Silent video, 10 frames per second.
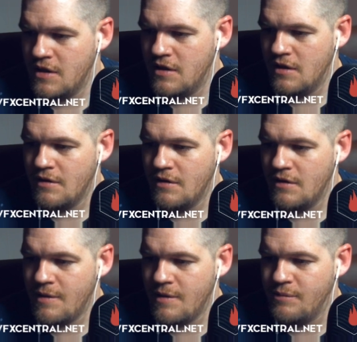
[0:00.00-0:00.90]
me
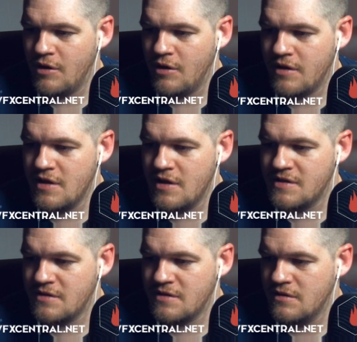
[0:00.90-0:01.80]
maybe plug
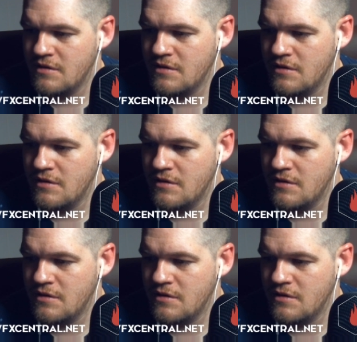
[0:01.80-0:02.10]
this.